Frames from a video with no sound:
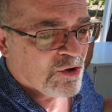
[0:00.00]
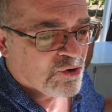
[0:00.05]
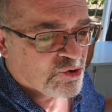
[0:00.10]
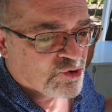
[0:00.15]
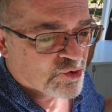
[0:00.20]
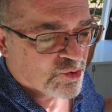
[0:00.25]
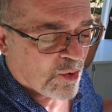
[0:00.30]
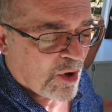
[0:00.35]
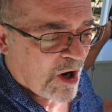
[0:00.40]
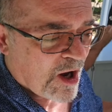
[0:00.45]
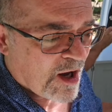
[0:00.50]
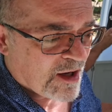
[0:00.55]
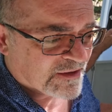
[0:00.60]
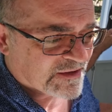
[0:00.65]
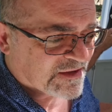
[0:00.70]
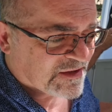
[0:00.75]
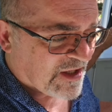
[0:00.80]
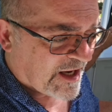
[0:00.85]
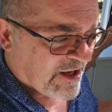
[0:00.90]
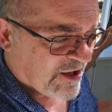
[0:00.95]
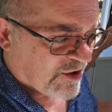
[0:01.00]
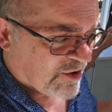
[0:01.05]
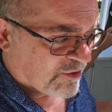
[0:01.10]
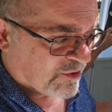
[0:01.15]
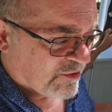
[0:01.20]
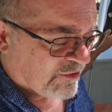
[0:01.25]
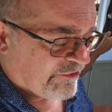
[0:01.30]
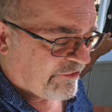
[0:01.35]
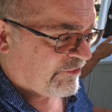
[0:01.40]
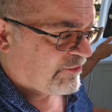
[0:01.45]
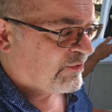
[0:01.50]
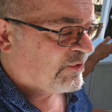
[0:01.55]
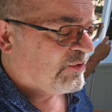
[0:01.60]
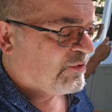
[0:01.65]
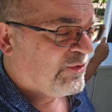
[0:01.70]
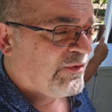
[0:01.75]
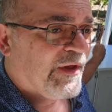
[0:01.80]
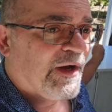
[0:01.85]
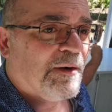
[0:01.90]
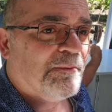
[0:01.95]
draw cycle
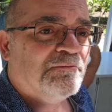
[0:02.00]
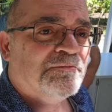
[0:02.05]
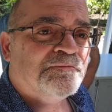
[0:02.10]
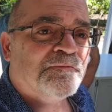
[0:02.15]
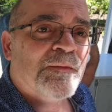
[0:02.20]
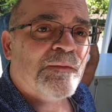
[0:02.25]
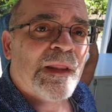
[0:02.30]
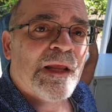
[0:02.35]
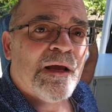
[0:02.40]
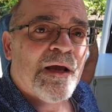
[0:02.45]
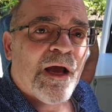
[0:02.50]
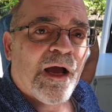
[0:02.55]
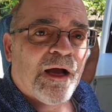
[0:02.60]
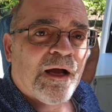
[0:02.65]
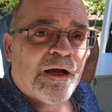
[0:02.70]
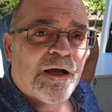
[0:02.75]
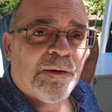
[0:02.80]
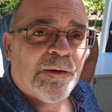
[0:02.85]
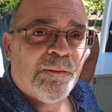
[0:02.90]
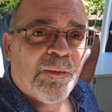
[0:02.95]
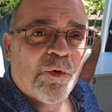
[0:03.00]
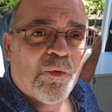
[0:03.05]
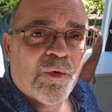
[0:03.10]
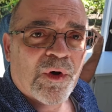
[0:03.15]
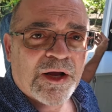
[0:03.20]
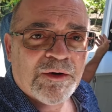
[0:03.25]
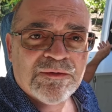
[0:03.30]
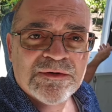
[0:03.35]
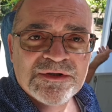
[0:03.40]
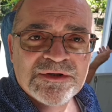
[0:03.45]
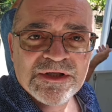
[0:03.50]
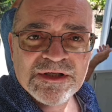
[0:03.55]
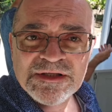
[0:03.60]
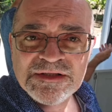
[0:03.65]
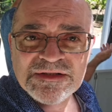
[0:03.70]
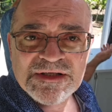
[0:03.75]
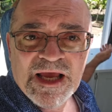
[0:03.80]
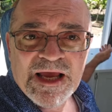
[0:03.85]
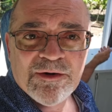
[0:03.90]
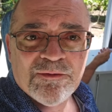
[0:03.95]
through them. What I was going to
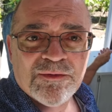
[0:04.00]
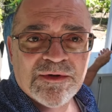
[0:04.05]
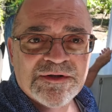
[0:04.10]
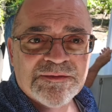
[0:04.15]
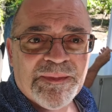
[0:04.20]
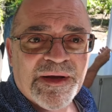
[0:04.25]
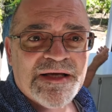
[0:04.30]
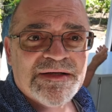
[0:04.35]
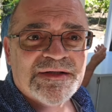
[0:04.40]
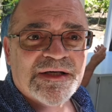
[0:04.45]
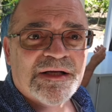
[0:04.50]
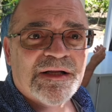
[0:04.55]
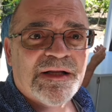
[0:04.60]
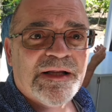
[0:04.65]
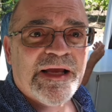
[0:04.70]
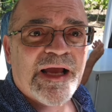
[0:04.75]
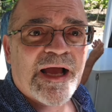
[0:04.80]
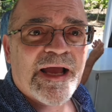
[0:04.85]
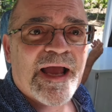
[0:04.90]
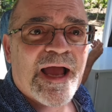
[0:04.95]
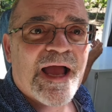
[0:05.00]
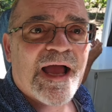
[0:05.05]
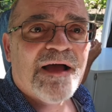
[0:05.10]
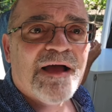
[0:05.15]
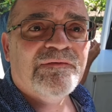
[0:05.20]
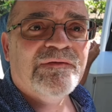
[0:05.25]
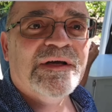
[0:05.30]
say was basically I have